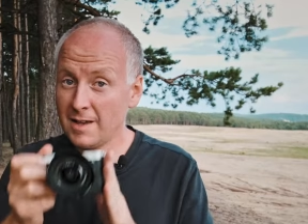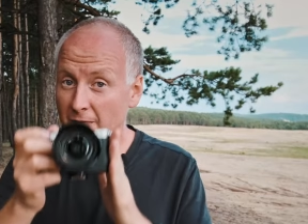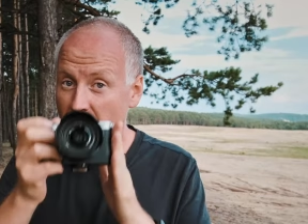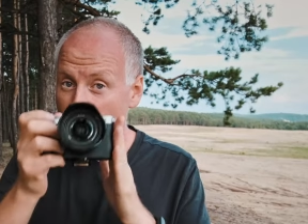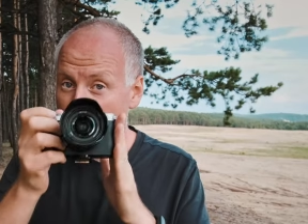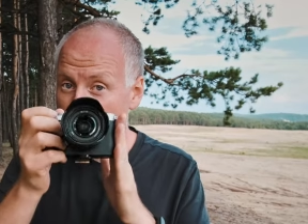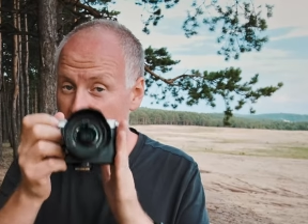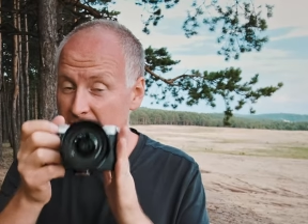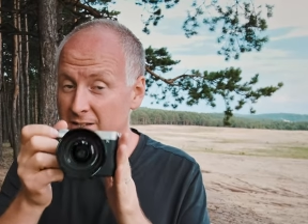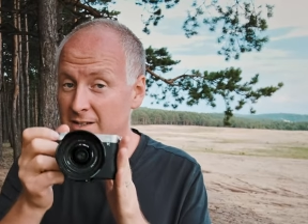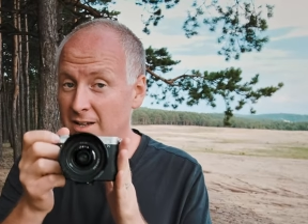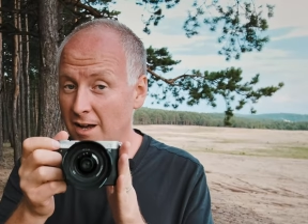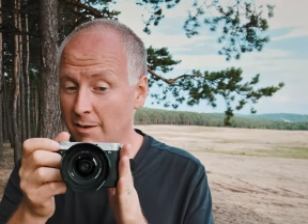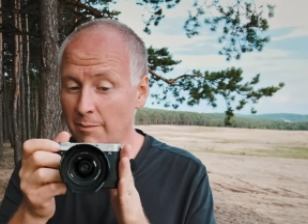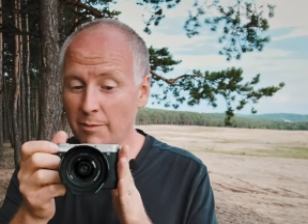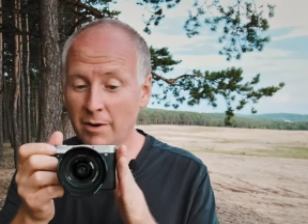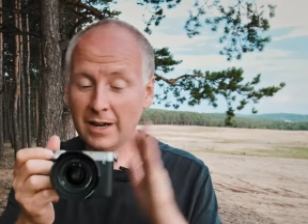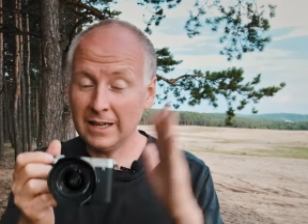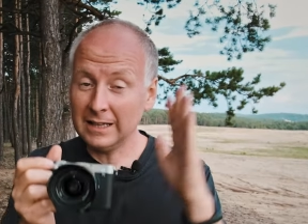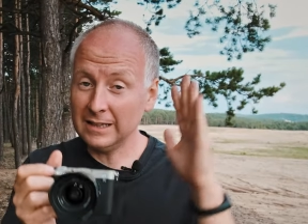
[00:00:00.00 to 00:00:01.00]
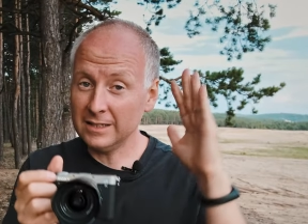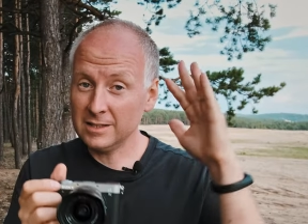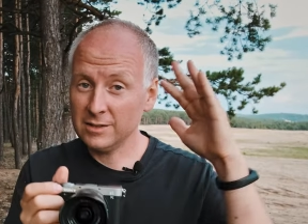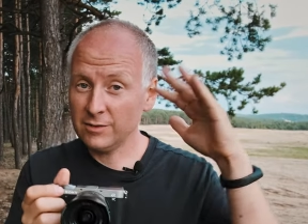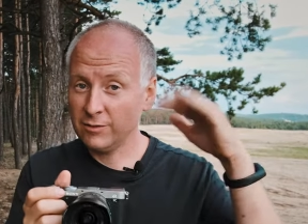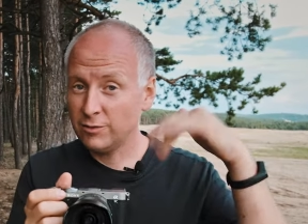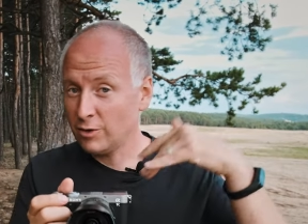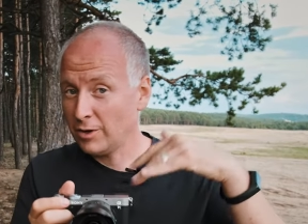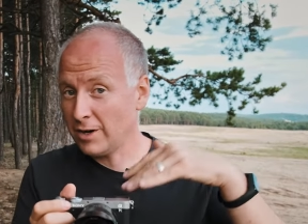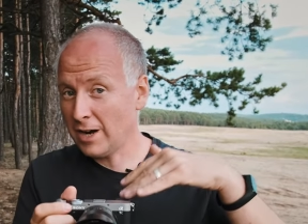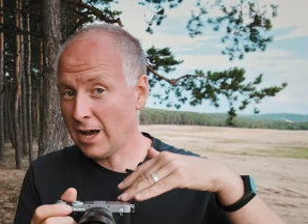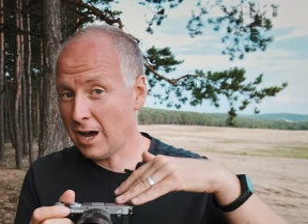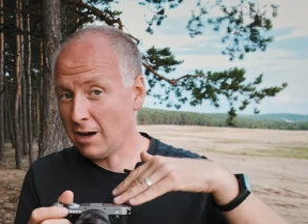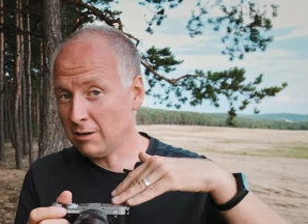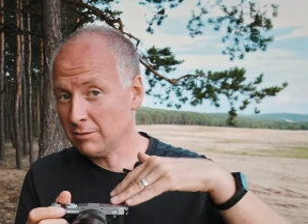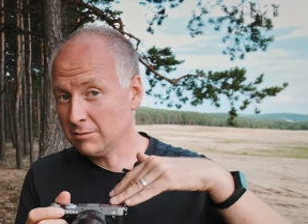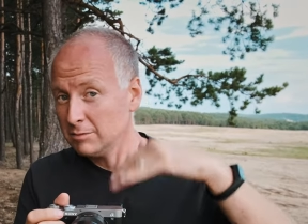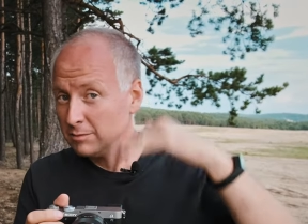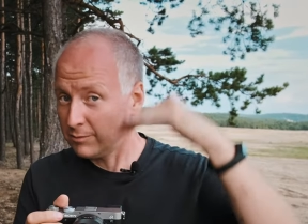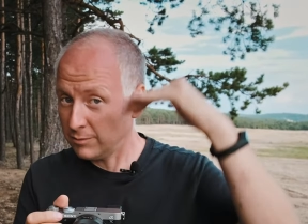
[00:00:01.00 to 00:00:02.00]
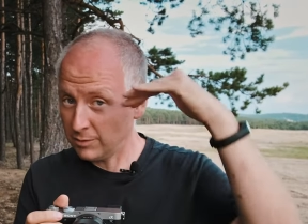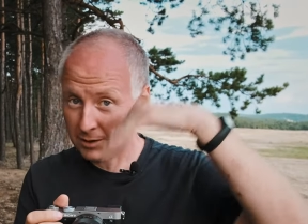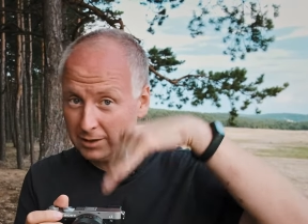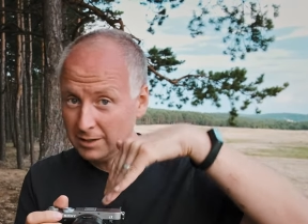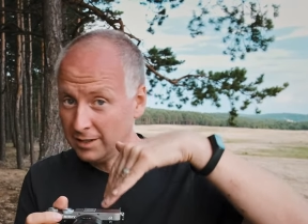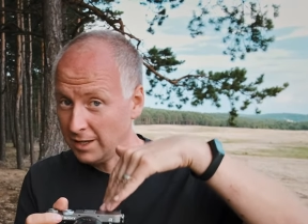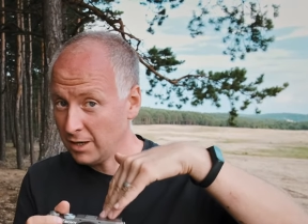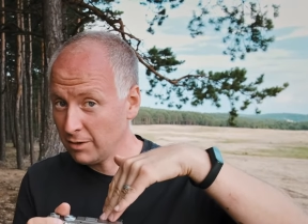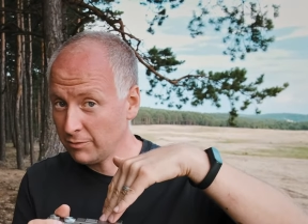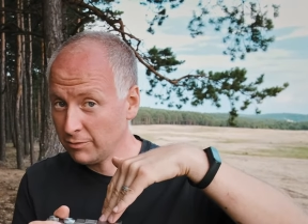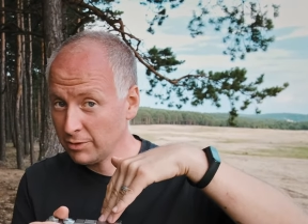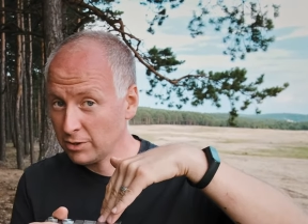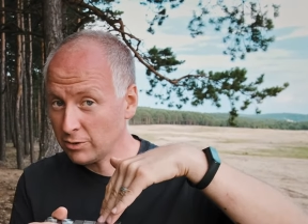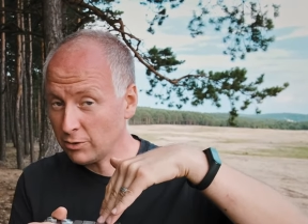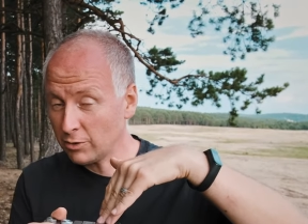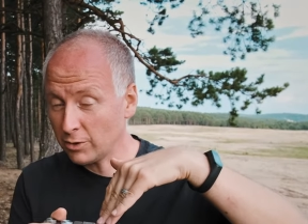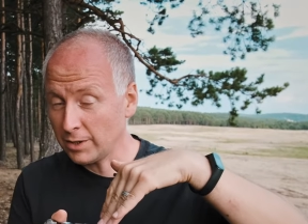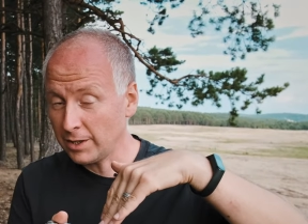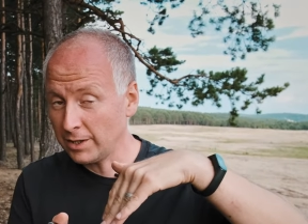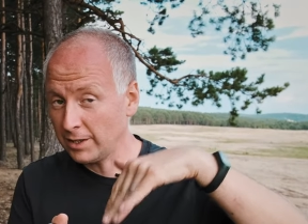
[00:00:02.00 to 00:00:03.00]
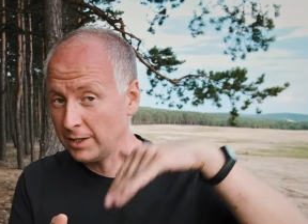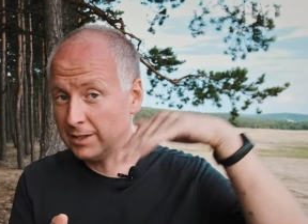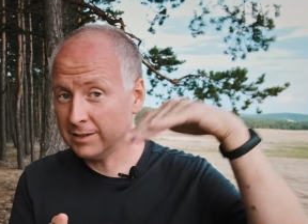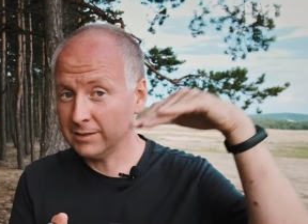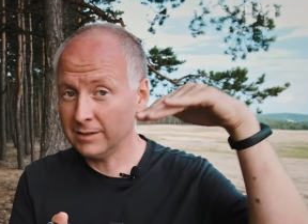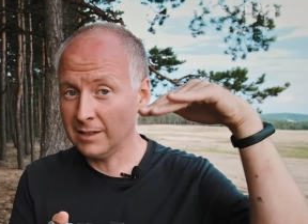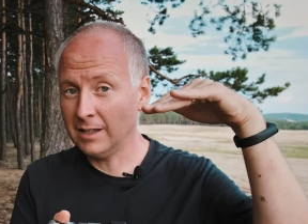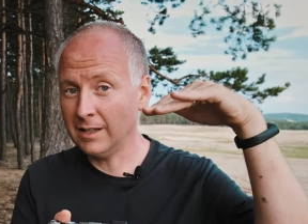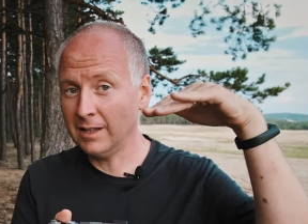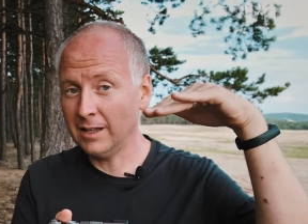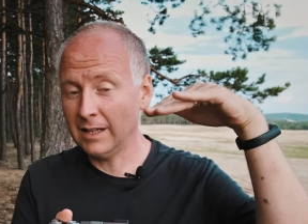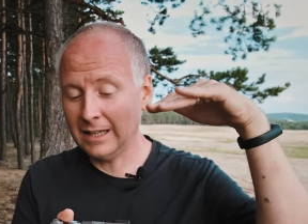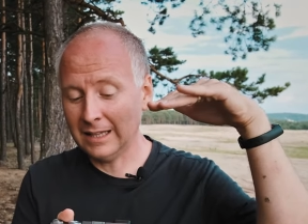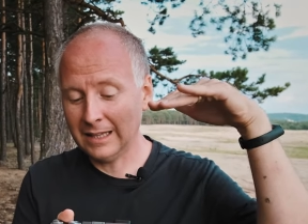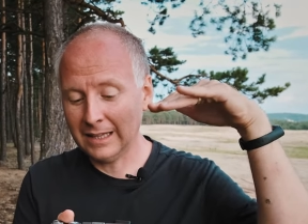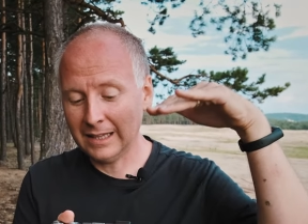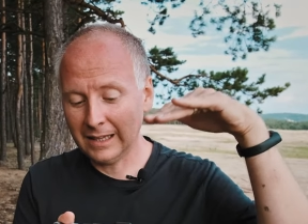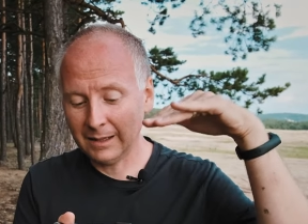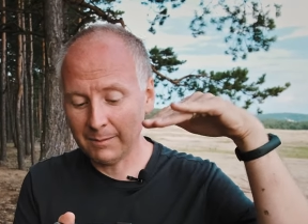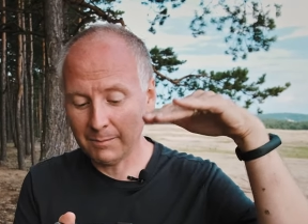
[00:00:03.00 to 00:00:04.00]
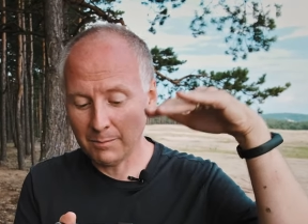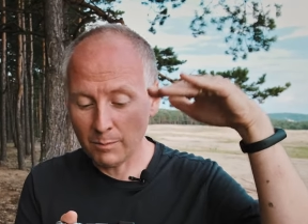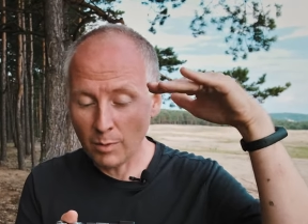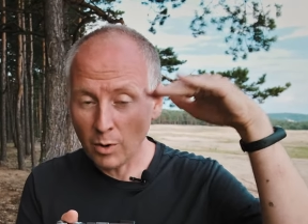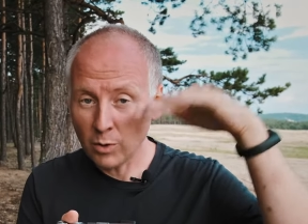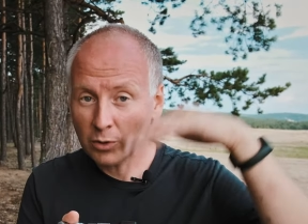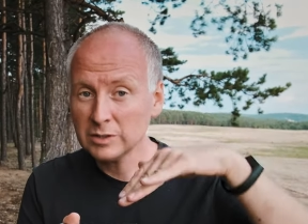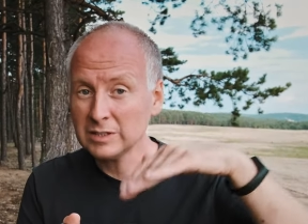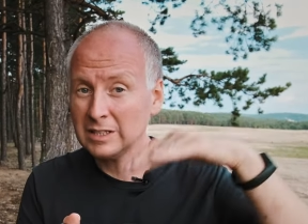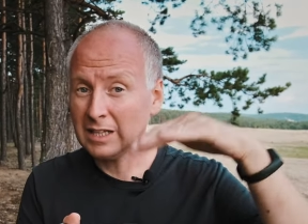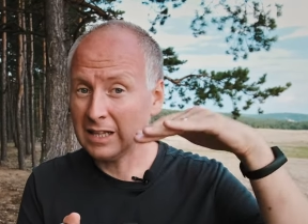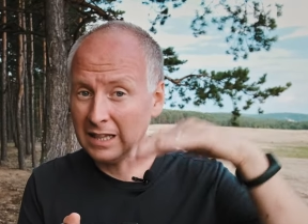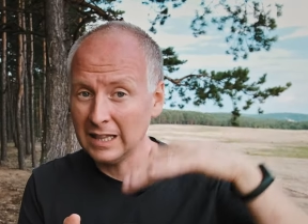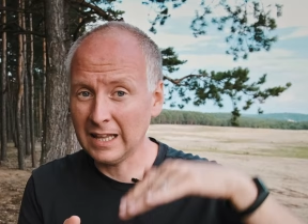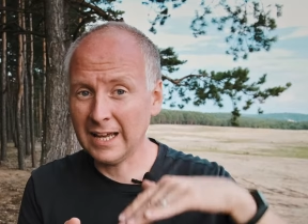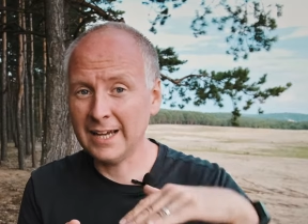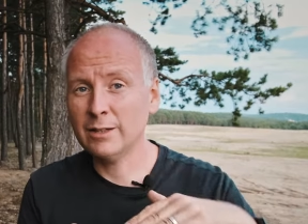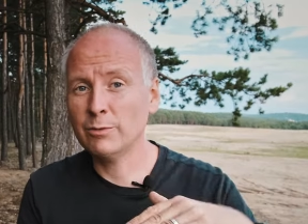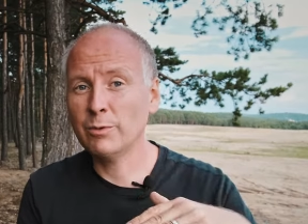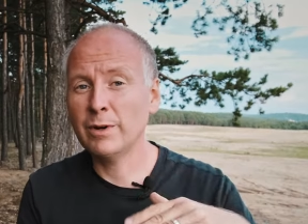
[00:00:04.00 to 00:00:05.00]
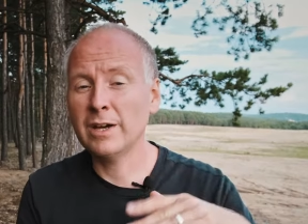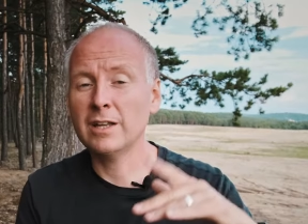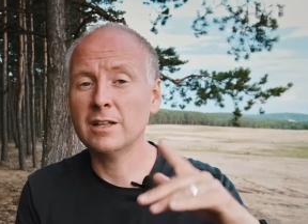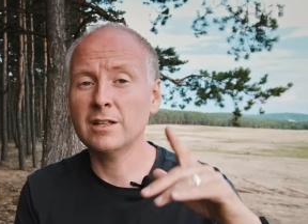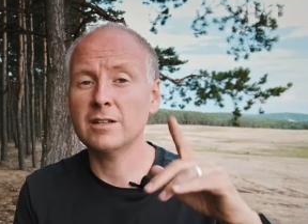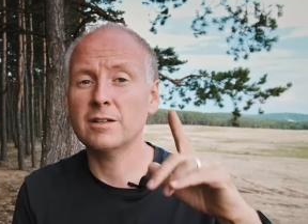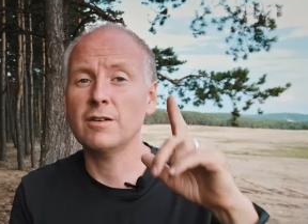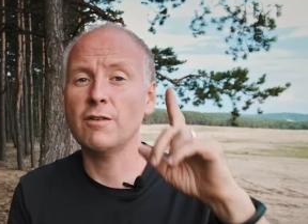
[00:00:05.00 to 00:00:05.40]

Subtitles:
this camera, at least for now, for the day of recording, is the most lightweight,